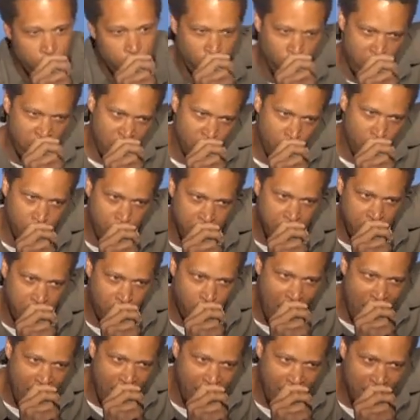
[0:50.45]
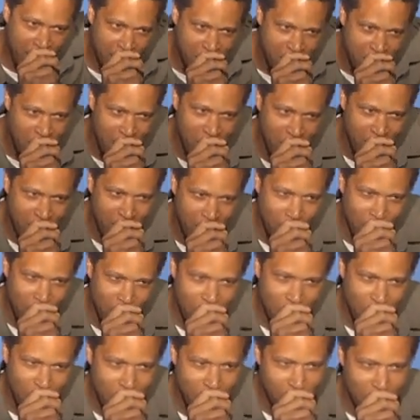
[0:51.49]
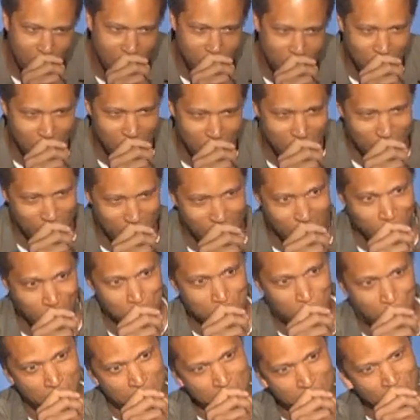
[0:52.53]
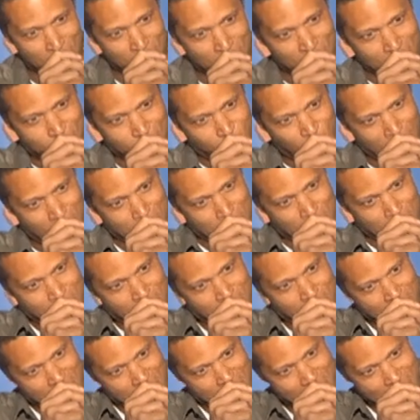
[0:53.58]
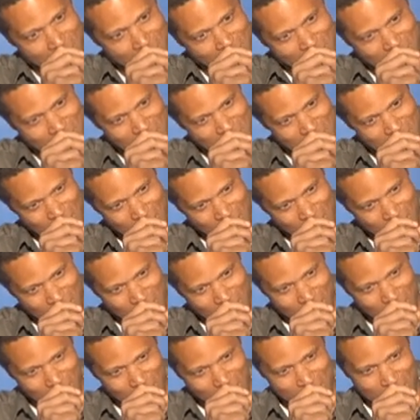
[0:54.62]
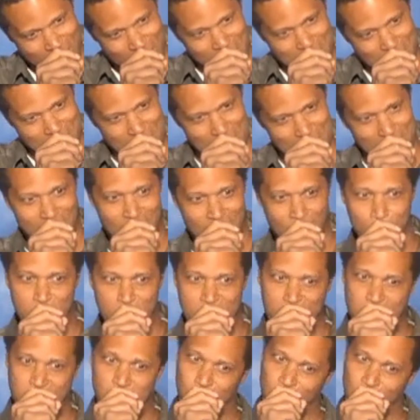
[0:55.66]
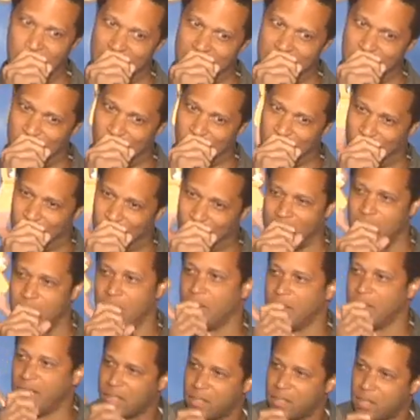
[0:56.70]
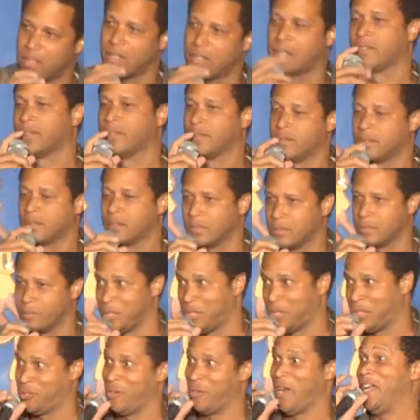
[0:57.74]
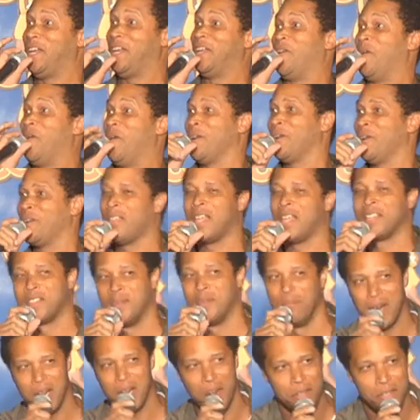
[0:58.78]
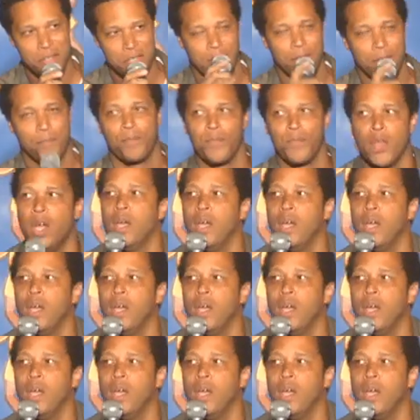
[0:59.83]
the green one with a crack in it? You looked pretty on that treadmill the other night. I'll meet you later. You know, and that's restraining order. That's embarrassing.